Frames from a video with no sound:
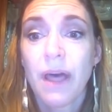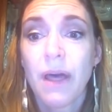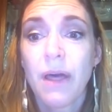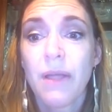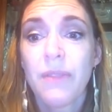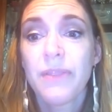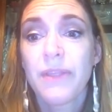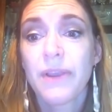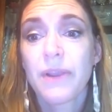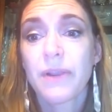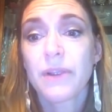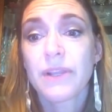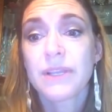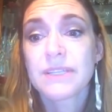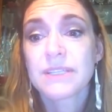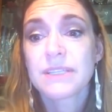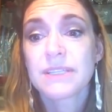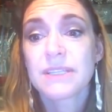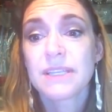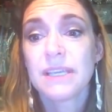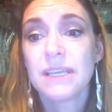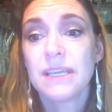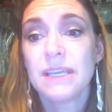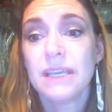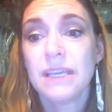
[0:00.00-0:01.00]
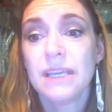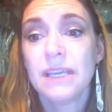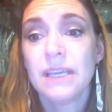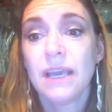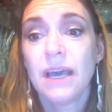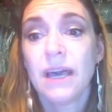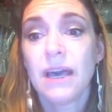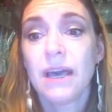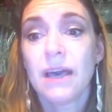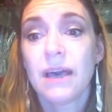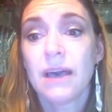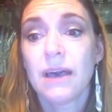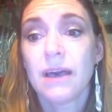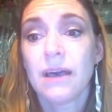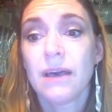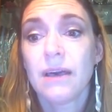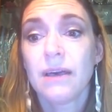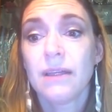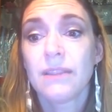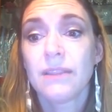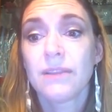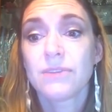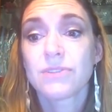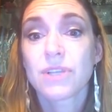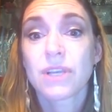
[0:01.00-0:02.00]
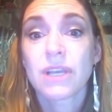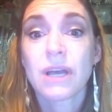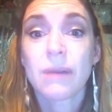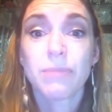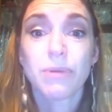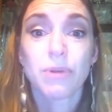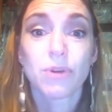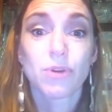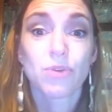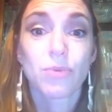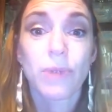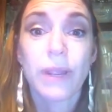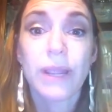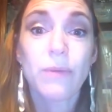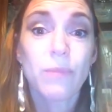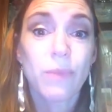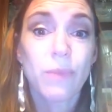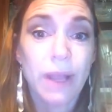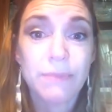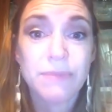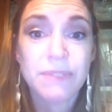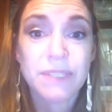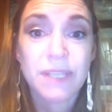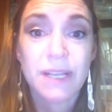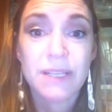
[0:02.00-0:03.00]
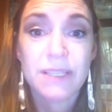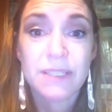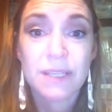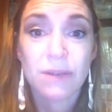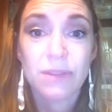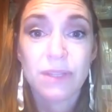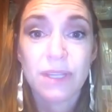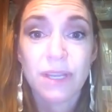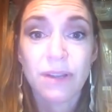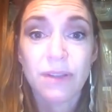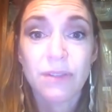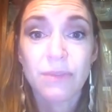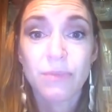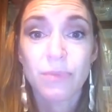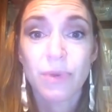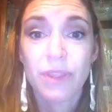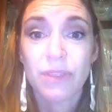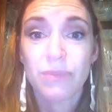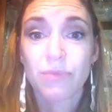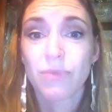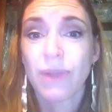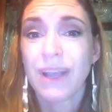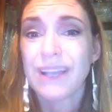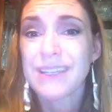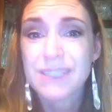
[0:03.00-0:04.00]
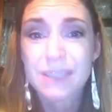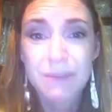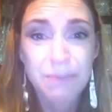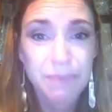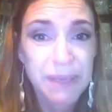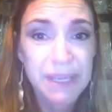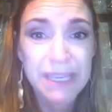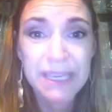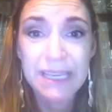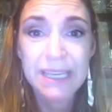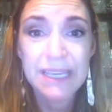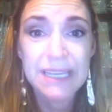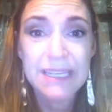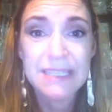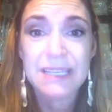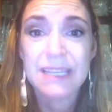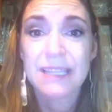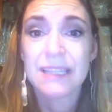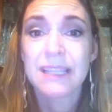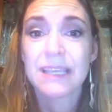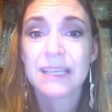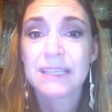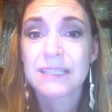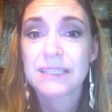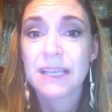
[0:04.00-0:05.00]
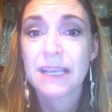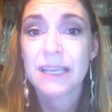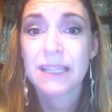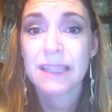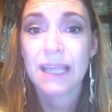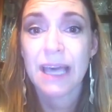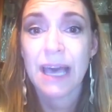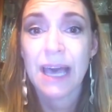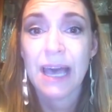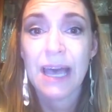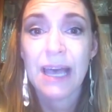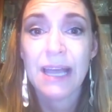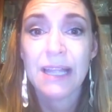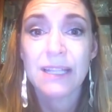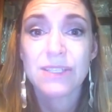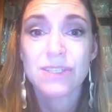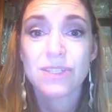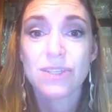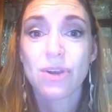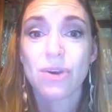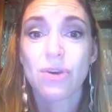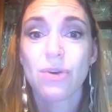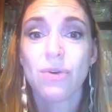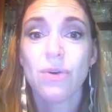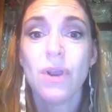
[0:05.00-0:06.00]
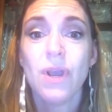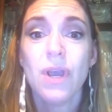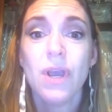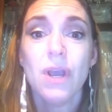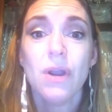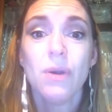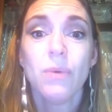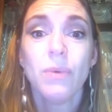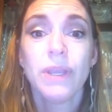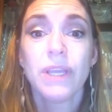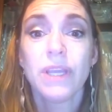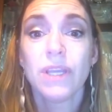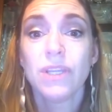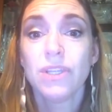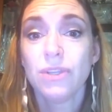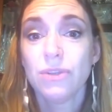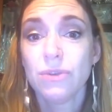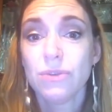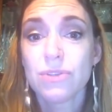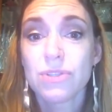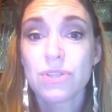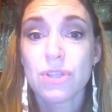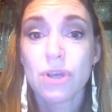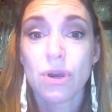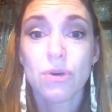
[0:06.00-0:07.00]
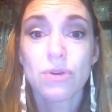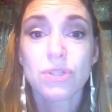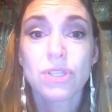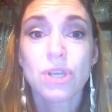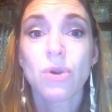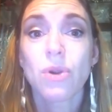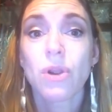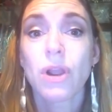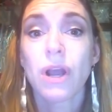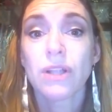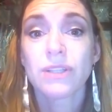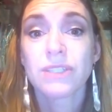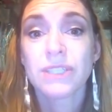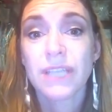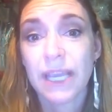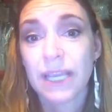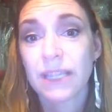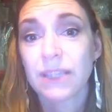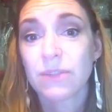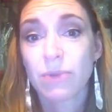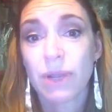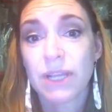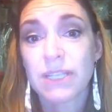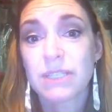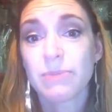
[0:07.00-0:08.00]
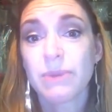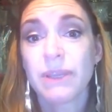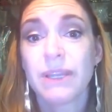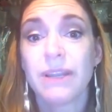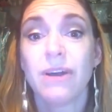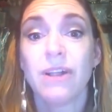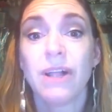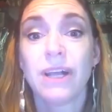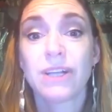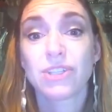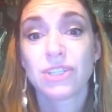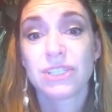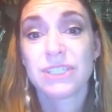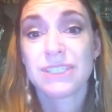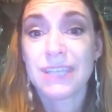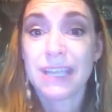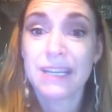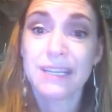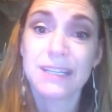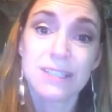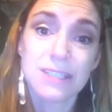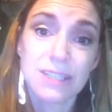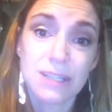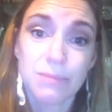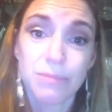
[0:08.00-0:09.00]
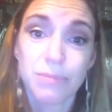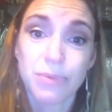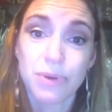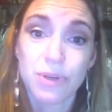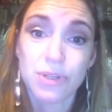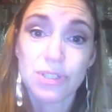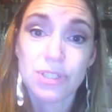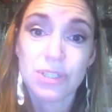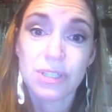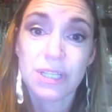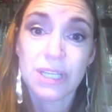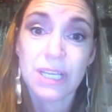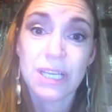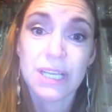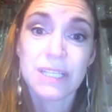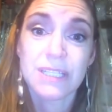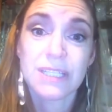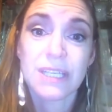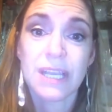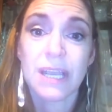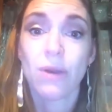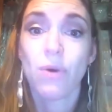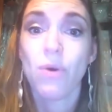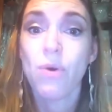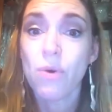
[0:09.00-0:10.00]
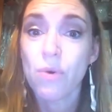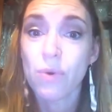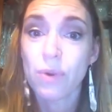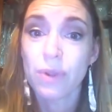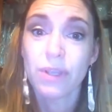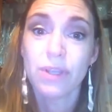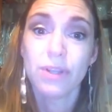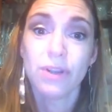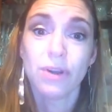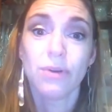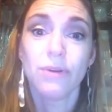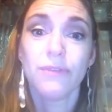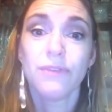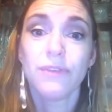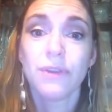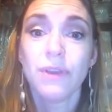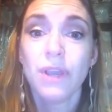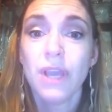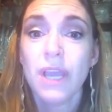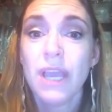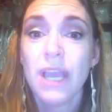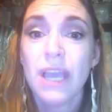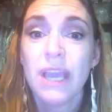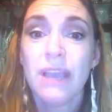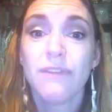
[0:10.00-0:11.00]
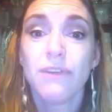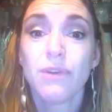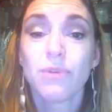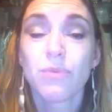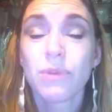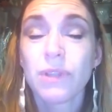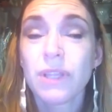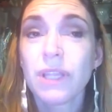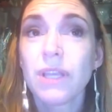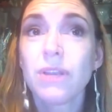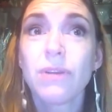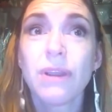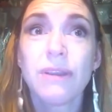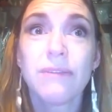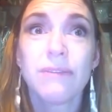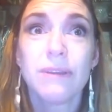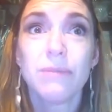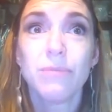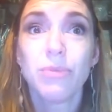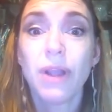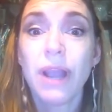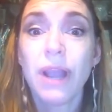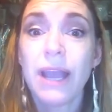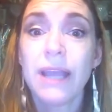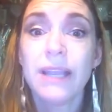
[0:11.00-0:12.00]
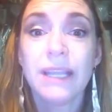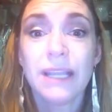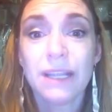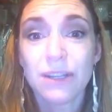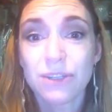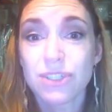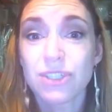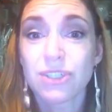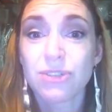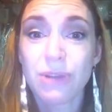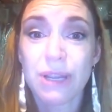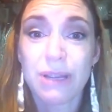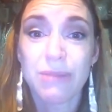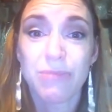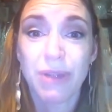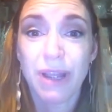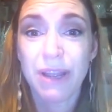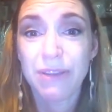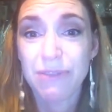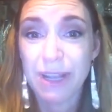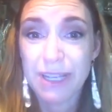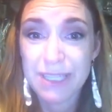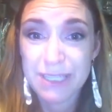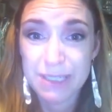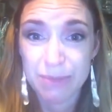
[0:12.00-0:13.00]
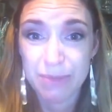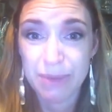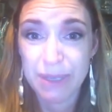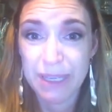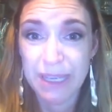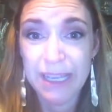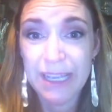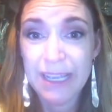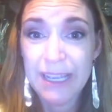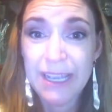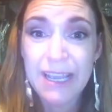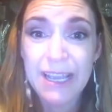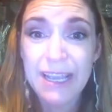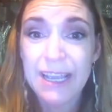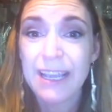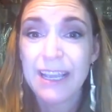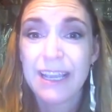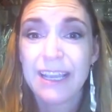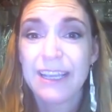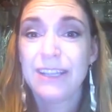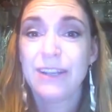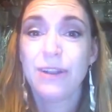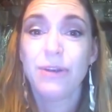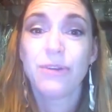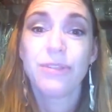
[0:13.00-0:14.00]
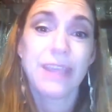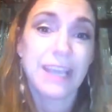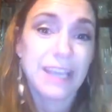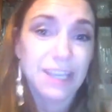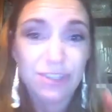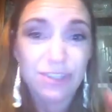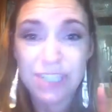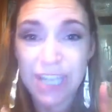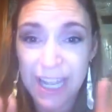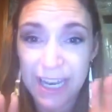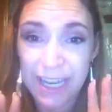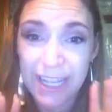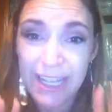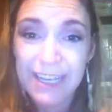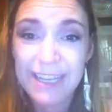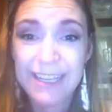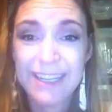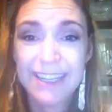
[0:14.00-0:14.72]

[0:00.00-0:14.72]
there's a couple great websites out there with recipes and things like that, so we can use those. Or I'll take the recipe and I'll actually send it to them personally and say, "Oh, if you're really craving bread, here's a great bread recipe. Thank you, Janet."